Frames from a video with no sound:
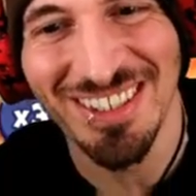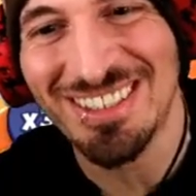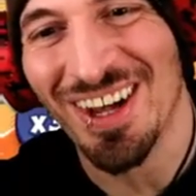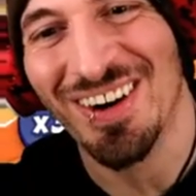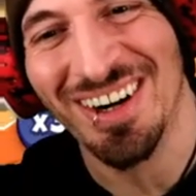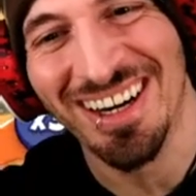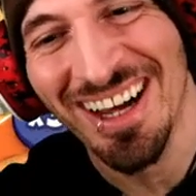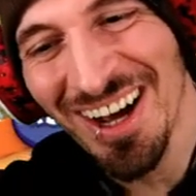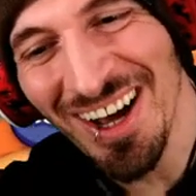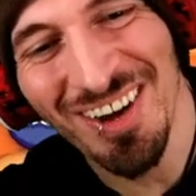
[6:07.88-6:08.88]
I'm sorry.
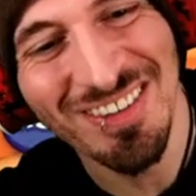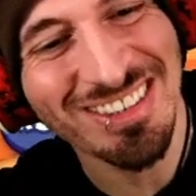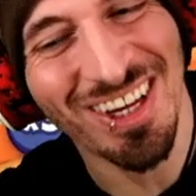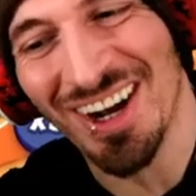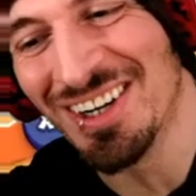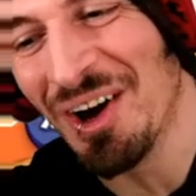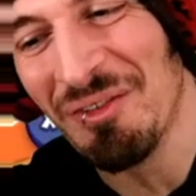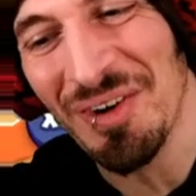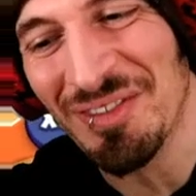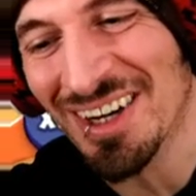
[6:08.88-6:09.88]
I'm sorry. No
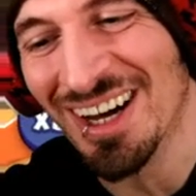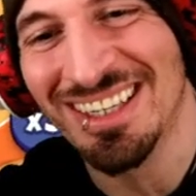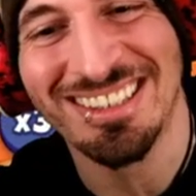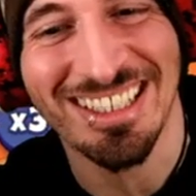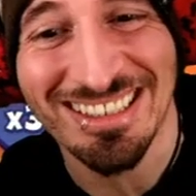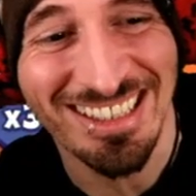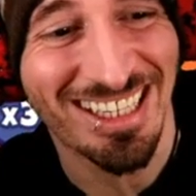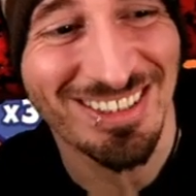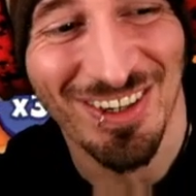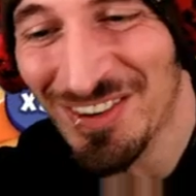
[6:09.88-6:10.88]
people going to
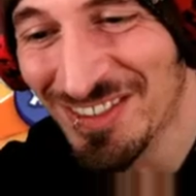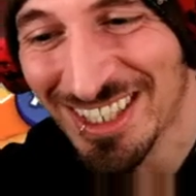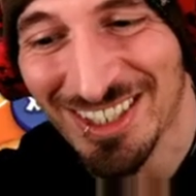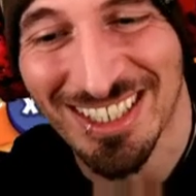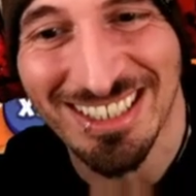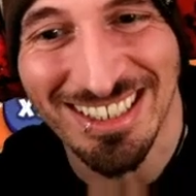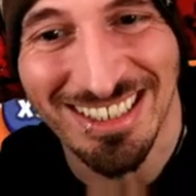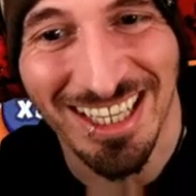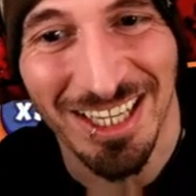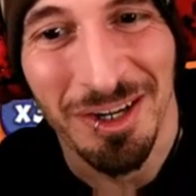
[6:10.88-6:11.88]
dislike the whole video just because
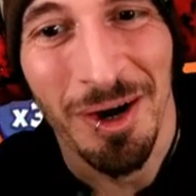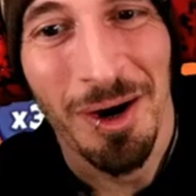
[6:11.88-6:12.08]
of that.